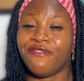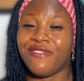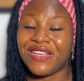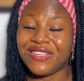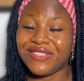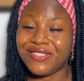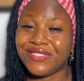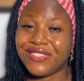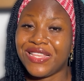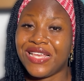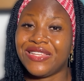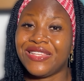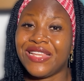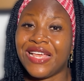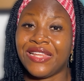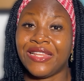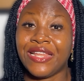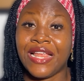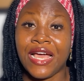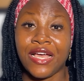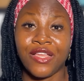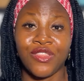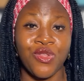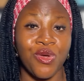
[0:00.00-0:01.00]
faster
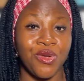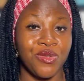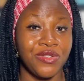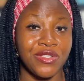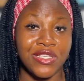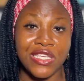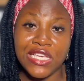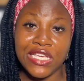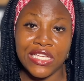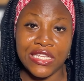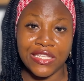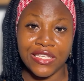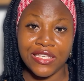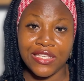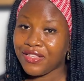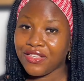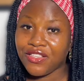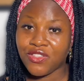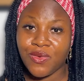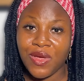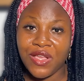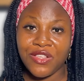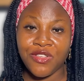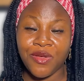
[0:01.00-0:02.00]
than adult skin? That
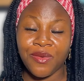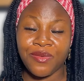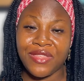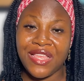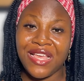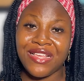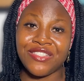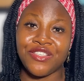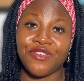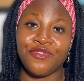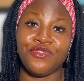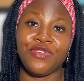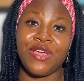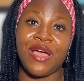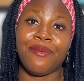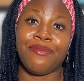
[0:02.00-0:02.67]
is why sometimes if